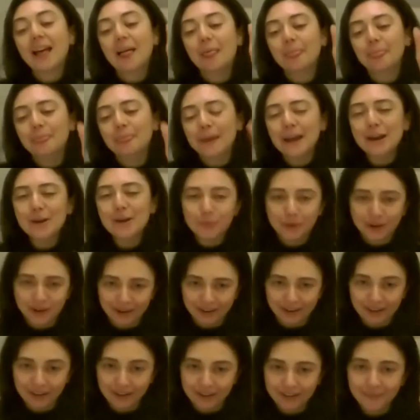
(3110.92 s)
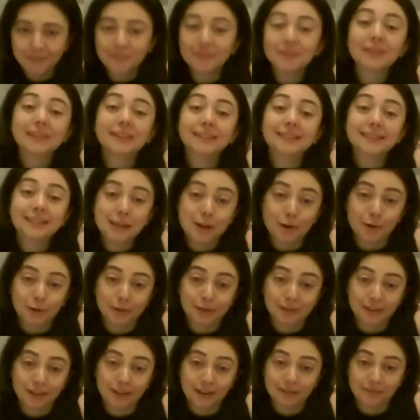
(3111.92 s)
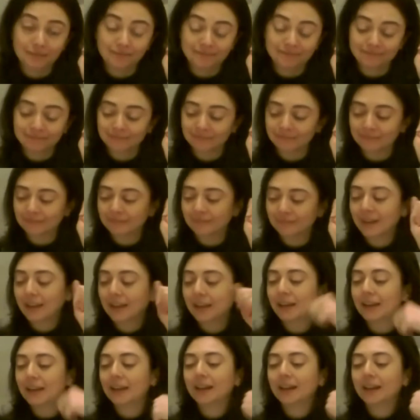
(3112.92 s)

they wanted deerskin. Yeah.